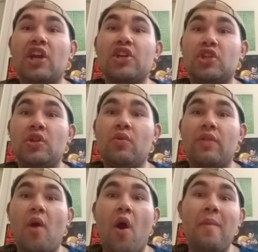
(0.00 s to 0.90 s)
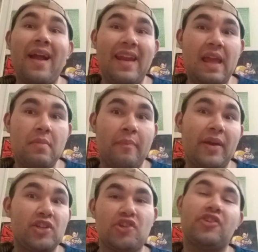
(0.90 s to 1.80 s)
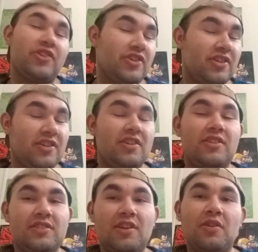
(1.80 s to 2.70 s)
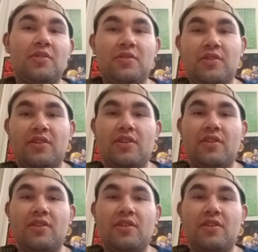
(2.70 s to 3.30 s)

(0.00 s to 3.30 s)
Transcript: because she knew them all by name and picture. So,